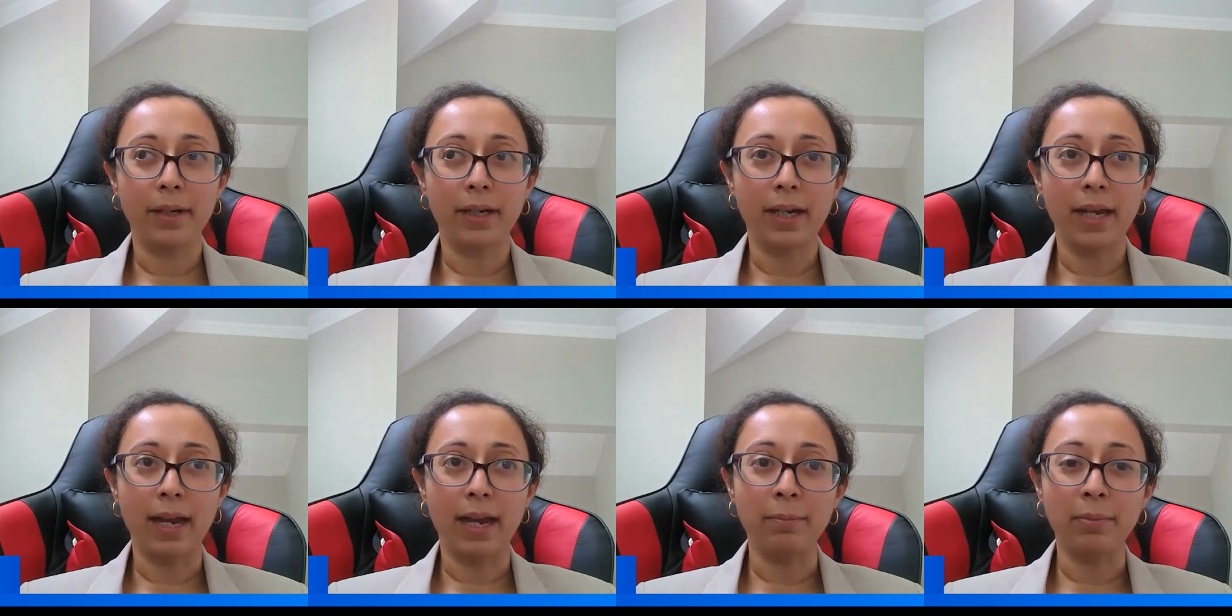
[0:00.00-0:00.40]

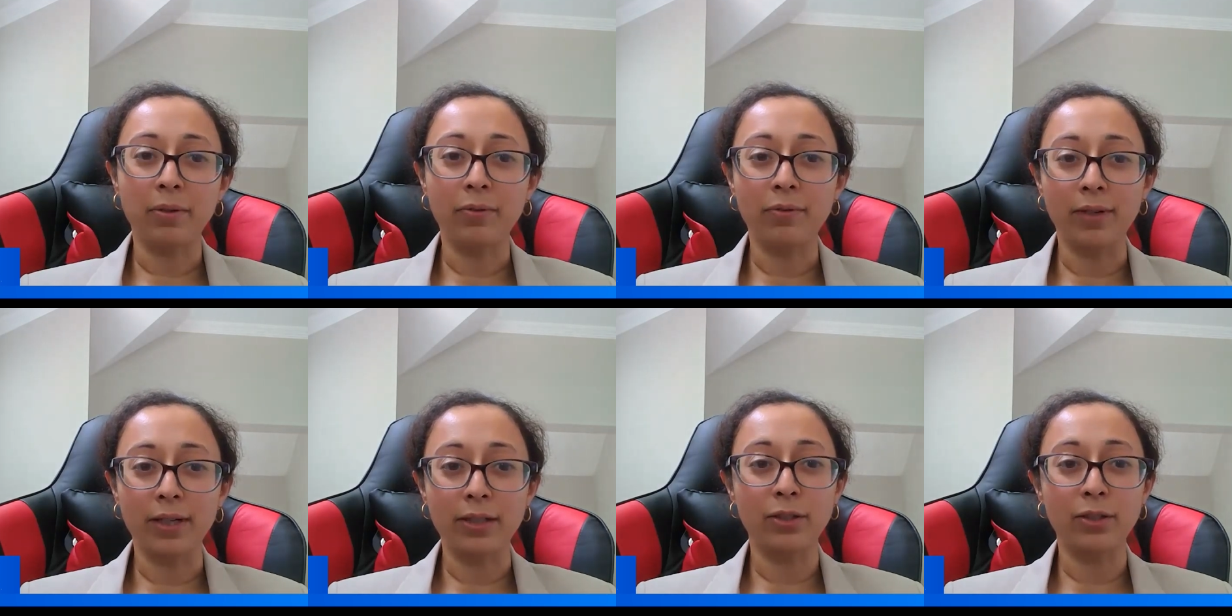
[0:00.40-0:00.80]
can be
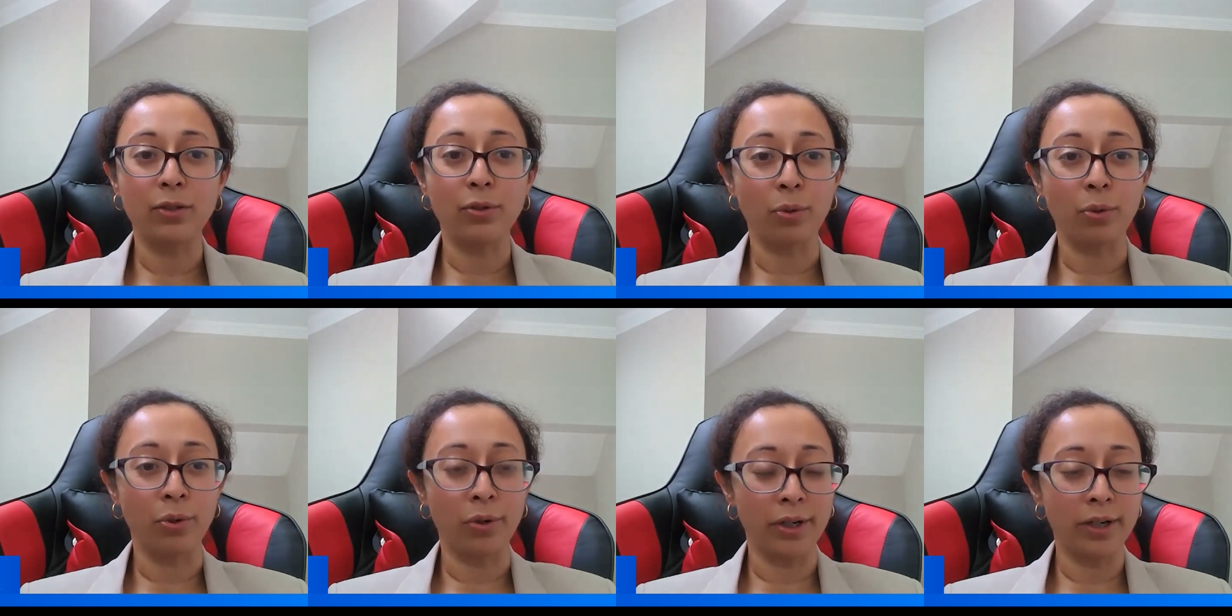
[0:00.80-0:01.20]

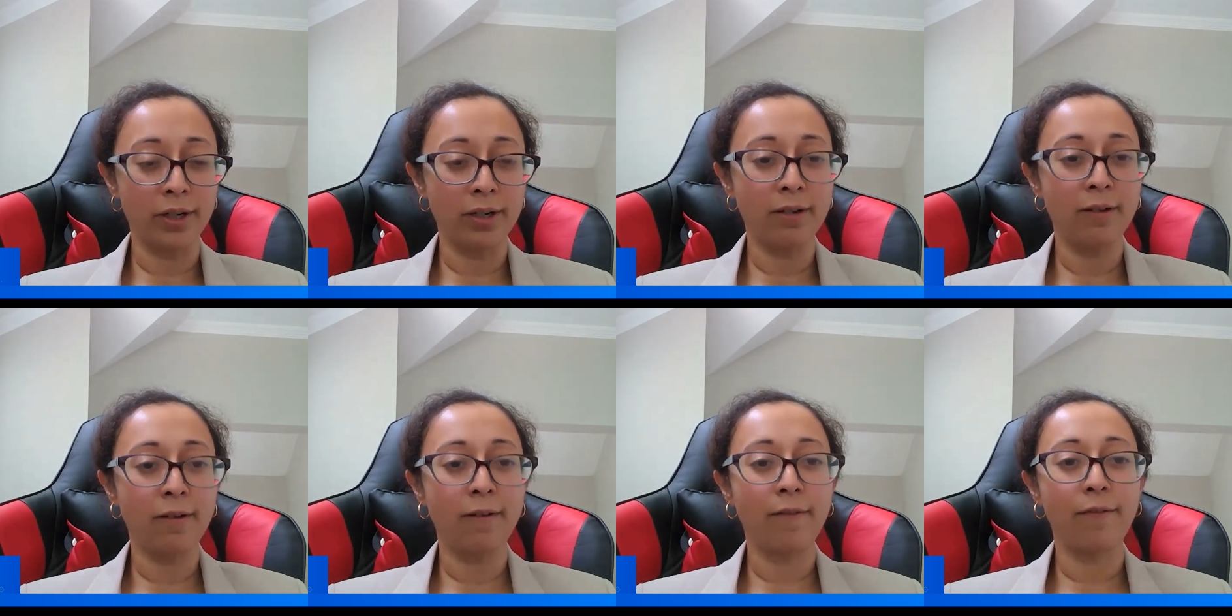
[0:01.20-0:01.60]

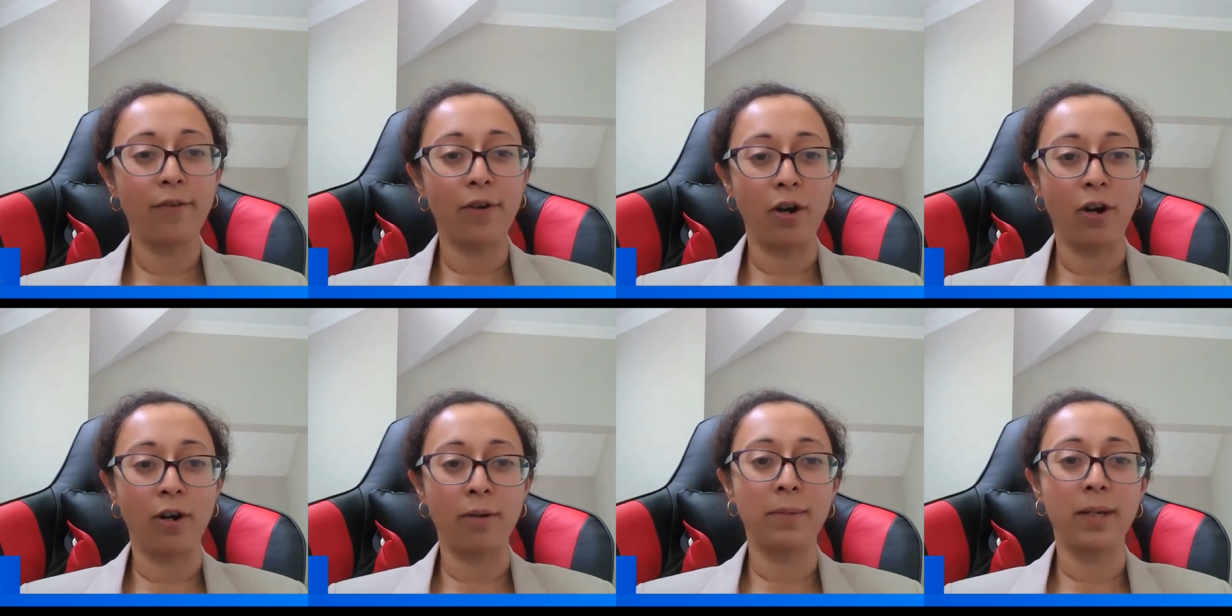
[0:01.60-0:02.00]
restored
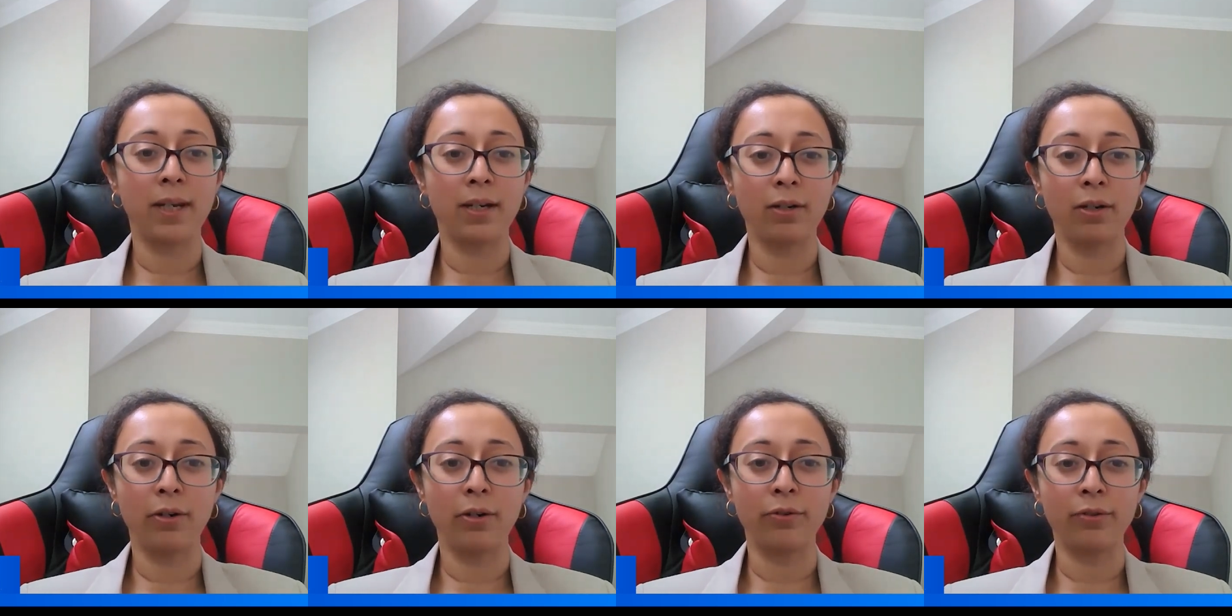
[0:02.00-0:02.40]
from a
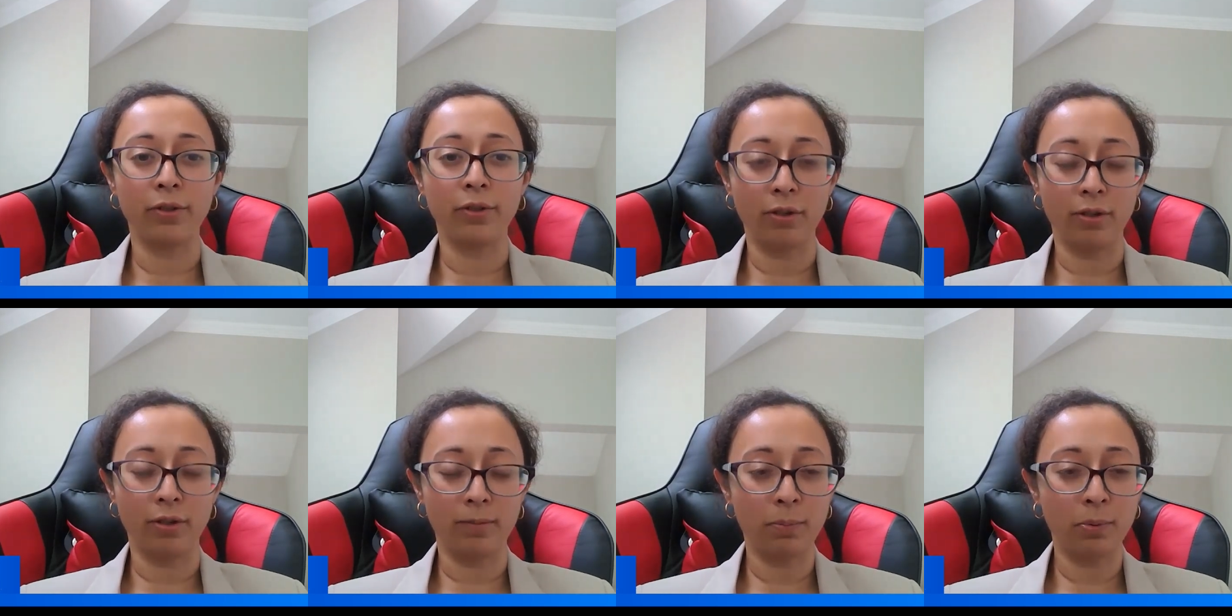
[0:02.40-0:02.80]
known
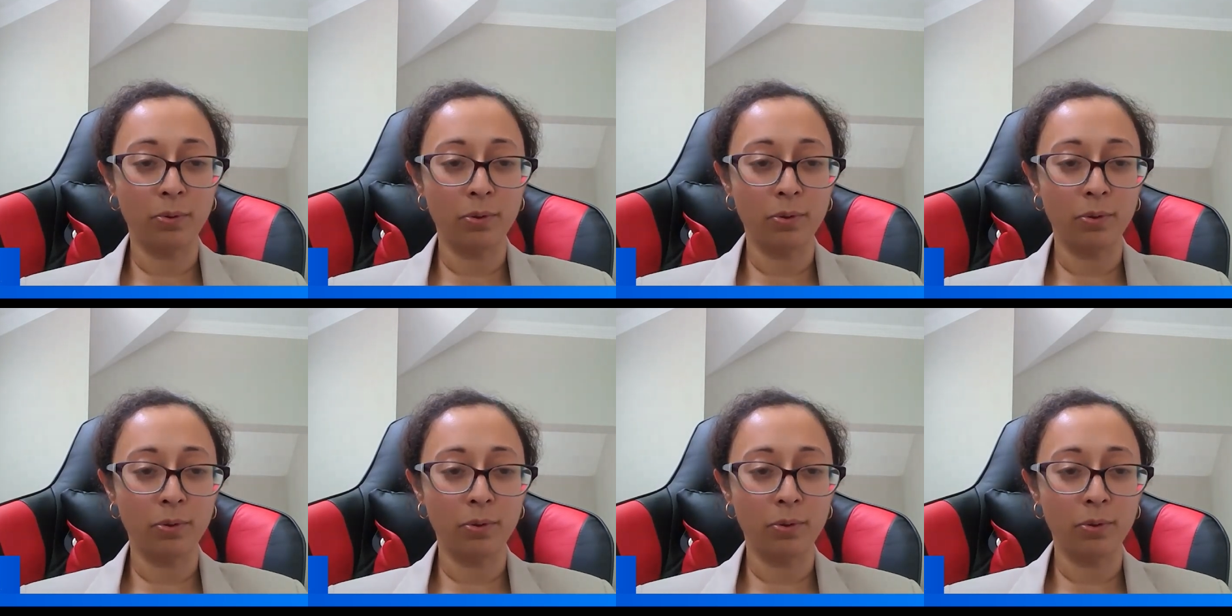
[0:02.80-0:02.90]
good